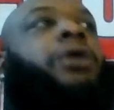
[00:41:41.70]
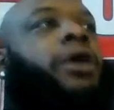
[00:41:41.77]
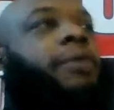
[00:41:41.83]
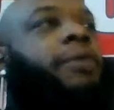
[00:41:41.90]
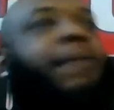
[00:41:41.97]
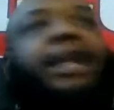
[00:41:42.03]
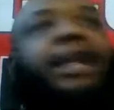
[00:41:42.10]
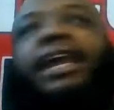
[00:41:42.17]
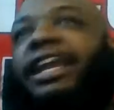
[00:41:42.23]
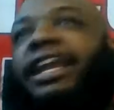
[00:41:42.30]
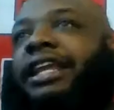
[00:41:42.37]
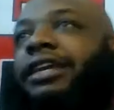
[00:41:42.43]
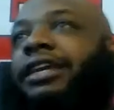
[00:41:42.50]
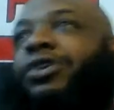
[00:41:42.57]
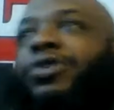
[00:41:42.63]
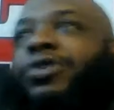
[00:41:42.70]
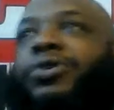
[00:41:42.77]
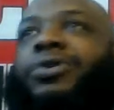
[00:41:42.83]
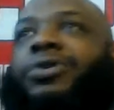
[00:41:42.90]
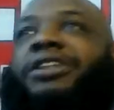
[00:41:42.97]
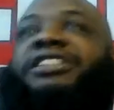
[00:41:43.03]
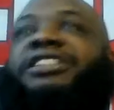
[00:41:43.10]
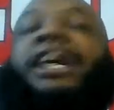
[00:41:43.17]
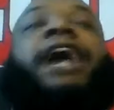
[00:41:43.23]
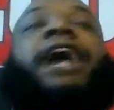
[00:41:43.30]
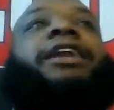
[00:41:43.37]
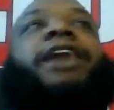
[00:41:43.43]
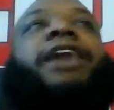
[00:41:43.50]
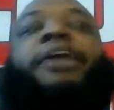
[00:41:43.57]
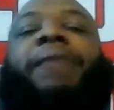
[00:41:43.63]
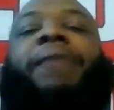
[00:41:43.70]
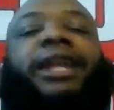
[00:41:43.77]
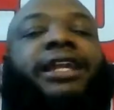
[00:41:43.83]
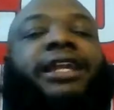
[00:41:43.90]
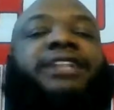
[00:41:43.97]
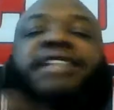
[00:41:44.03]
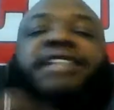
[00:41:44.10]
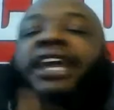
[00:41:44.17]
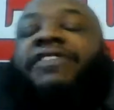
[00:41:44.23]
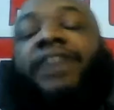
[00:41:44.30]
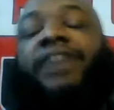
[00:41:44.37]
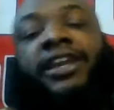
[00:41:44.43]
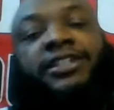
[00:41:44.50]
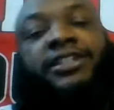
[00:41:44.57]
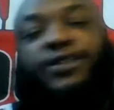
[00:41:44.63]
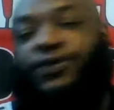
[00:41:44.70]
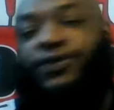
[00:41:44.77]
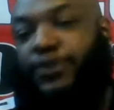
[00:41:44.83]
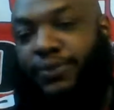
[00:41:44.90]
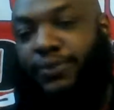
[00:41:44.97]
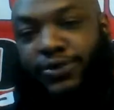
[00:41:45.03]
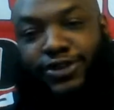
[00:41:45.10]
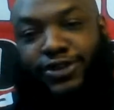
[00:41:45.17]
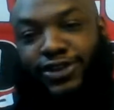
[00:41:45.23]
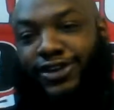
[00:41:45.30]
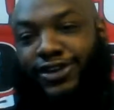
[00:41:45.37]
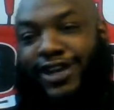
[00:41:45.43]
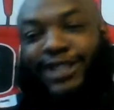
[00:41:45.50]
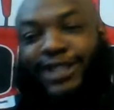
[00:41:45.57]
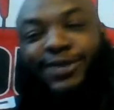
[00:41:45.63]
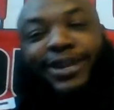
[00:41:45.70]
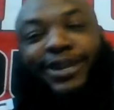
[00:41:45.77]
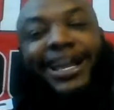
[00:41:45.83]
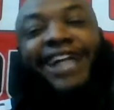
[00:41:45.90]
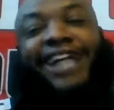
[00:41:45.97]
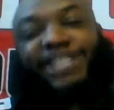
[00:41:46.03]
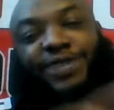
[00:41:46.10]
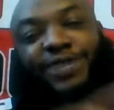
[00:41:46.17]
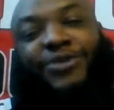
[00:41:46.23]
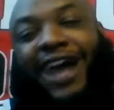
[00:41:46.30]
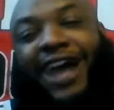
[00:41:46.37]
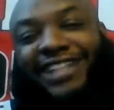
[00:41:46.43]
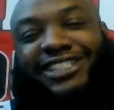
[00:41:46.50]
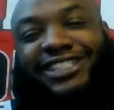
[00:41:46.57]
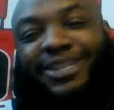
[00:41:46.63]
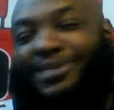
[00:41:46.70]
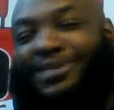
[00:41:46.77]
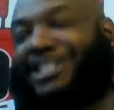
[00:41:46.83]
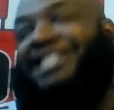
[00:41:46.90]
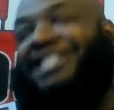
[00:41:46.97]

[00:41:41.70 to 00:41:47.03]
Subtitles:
My lady on the sideline, my lady's not even into football, y'all. I swear to God, she watches it, but she's